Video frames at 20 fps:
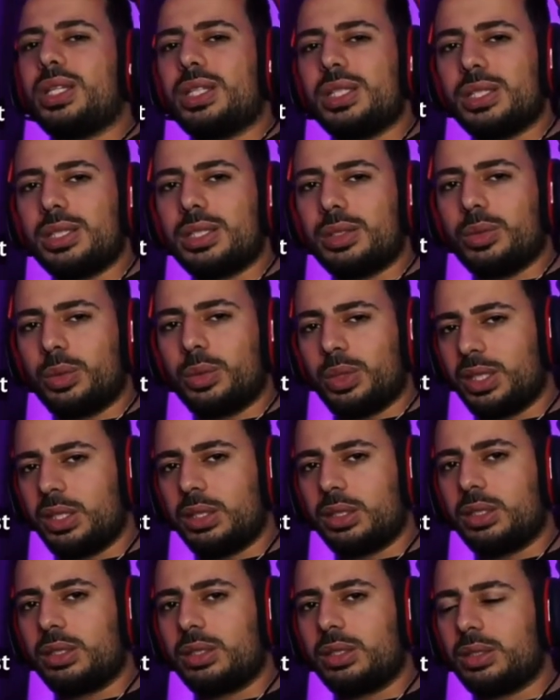he's when
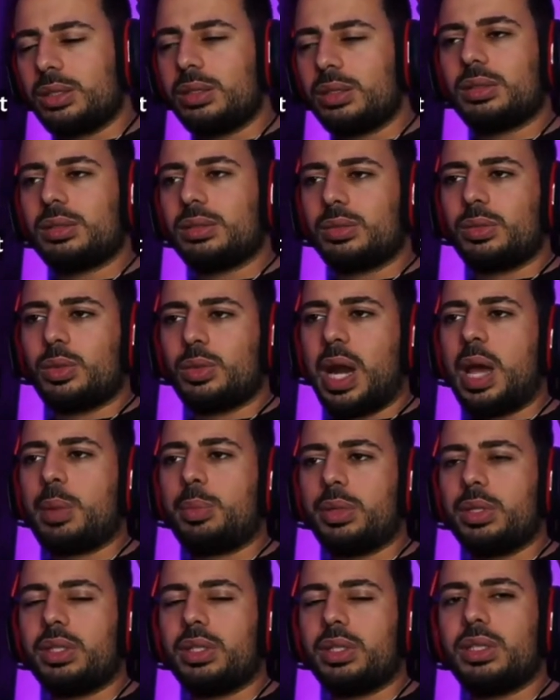he's
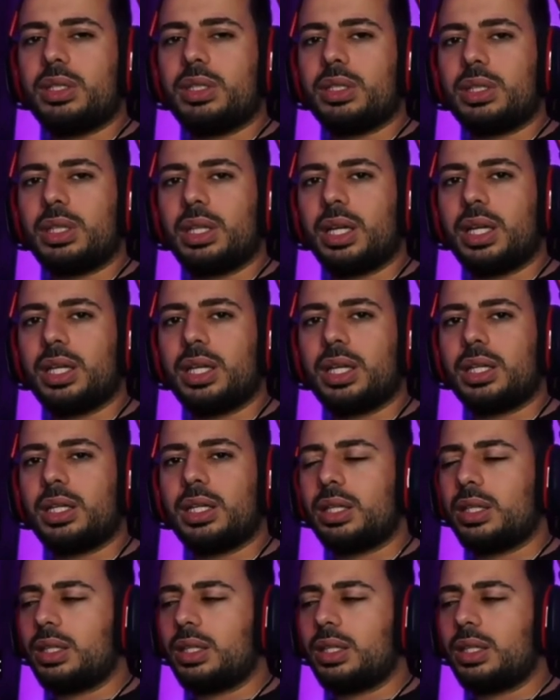rapping. Like